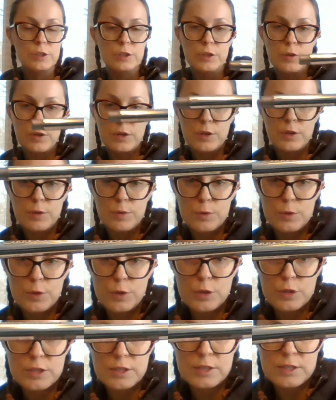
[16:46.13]
you can use
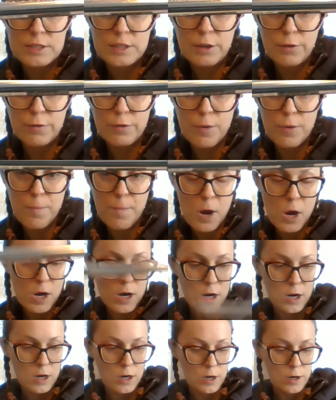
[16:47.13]
your silver
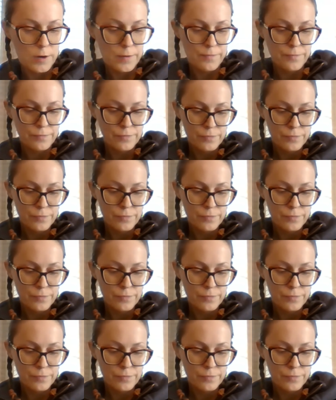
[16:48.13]
marker.